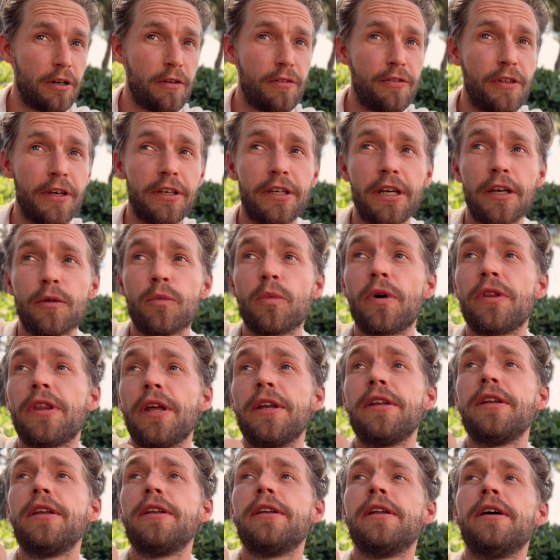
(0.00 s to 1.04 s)
thinking
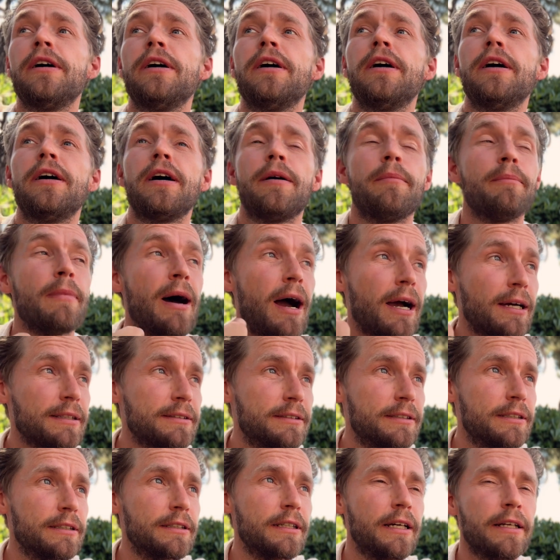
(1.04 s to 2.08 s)
within
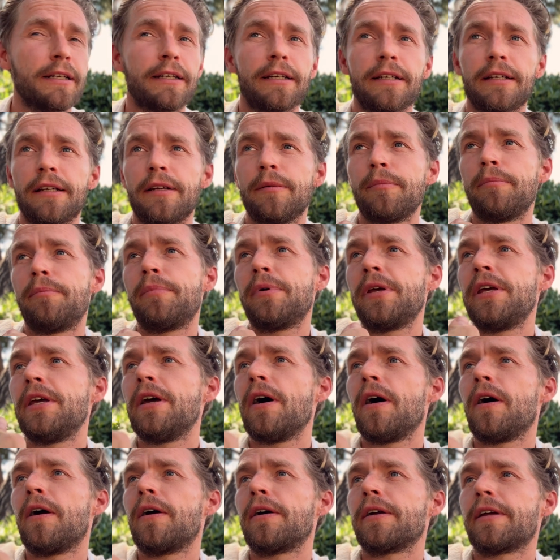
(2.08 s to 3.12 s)
marketing and
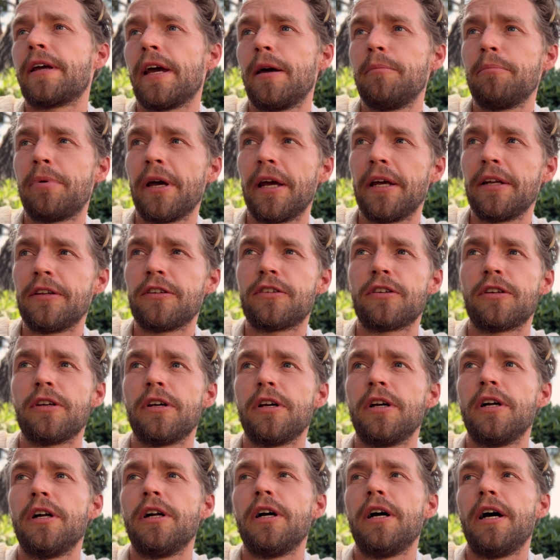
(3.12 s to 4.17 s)
PR campaigns,
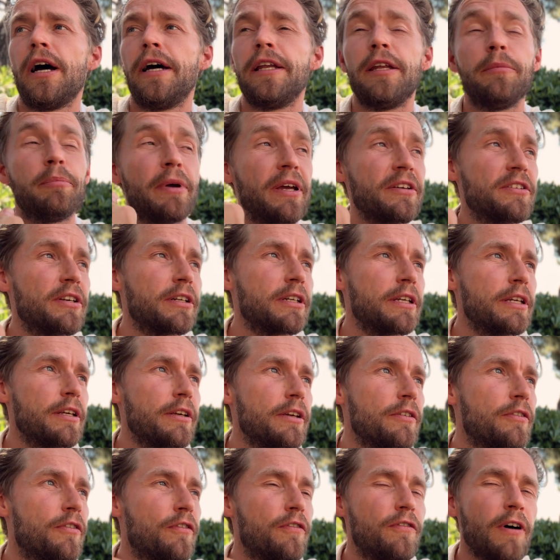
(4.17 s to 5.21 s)
and he
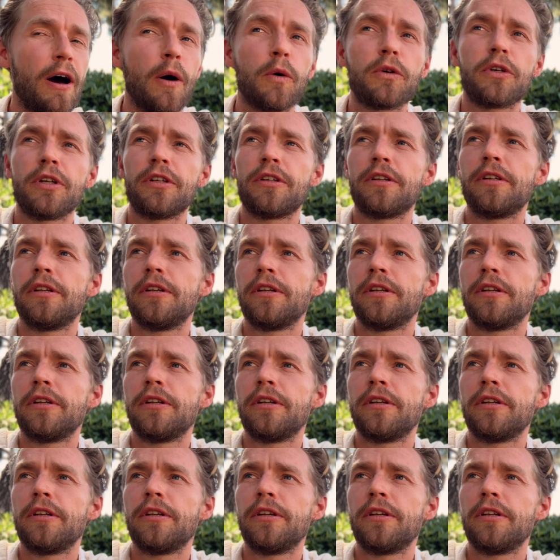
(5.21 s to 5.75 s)
basically founded